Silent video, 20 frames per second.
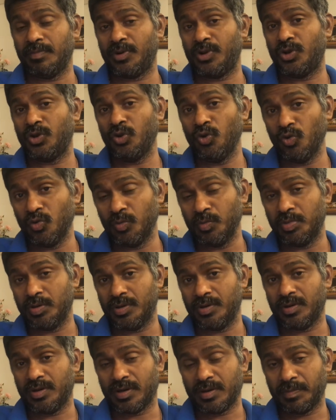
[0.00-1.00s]
tube
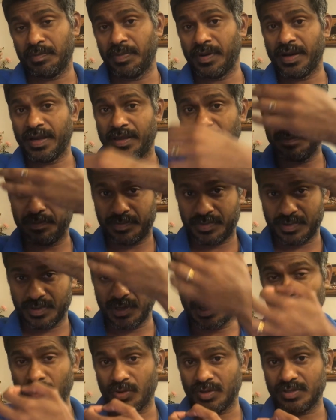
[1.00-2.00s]
or a pipe,
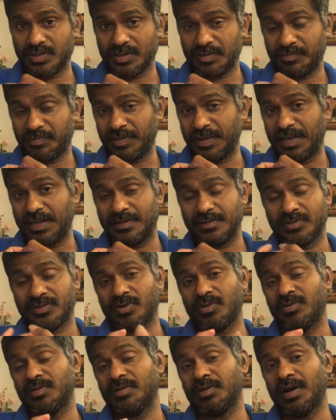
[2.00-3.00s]
how does it feel?
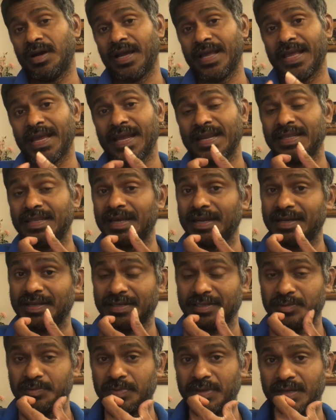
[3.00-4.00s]
So I had that
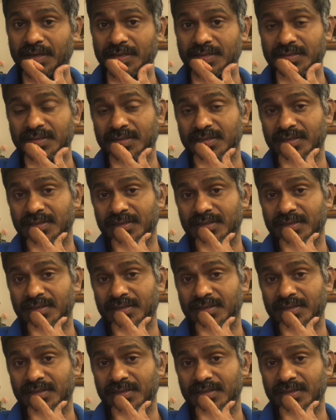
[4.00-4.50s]
experience